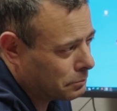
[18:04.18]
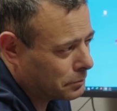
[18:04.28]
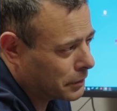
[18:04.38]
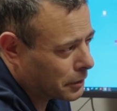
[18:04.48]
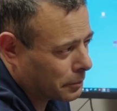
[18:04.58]

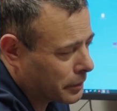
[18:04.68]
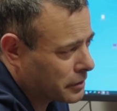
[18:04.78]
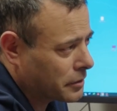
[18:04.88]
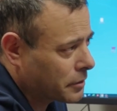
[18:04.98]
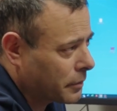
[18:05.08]
little
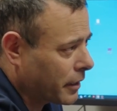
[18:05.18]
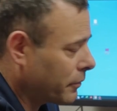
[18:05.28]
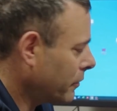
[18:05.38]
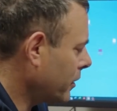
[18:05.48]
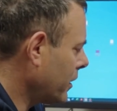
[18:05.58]
businessman.
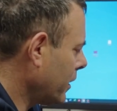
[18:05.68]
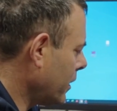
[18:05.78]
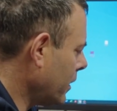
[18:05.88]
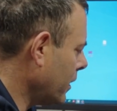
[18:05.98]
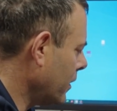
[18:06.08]
We want
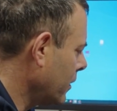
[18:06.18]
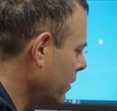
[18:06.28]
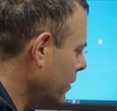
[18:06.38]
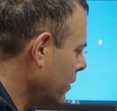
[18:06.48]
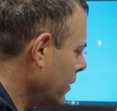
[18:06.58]

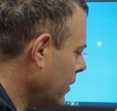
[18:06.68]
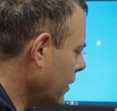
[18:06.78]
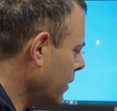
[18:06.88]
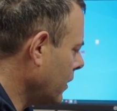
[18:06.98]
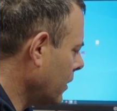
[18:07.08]

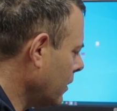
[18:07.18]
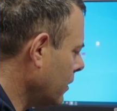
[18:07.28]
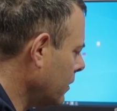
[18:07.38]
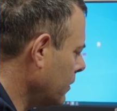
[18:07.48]
a